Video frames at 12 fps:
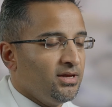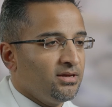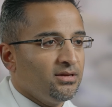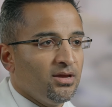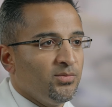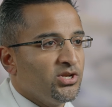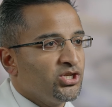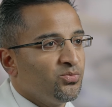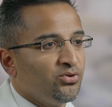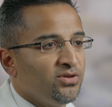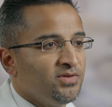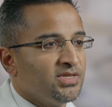Like I mentioned
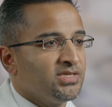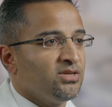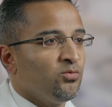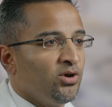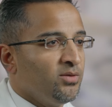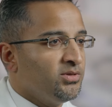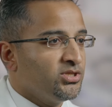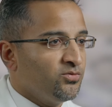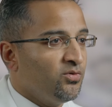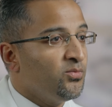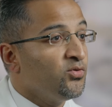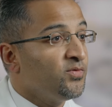previously, we're able to
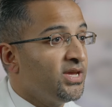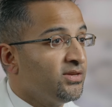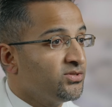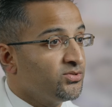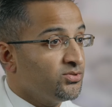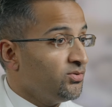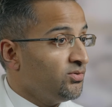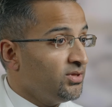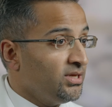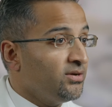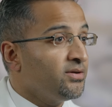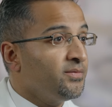remove cancers
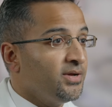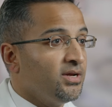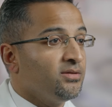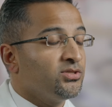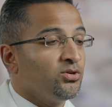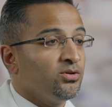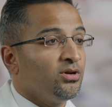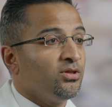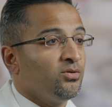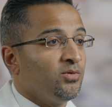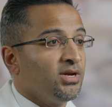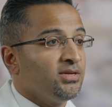earlier. Uh, so so
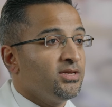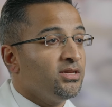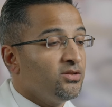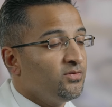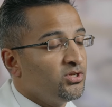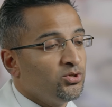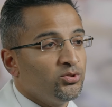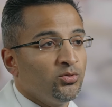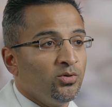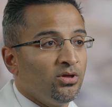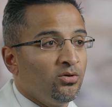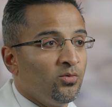otherwise individuals who
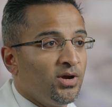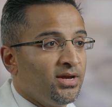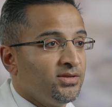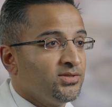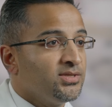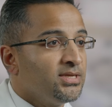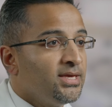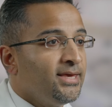would otherwise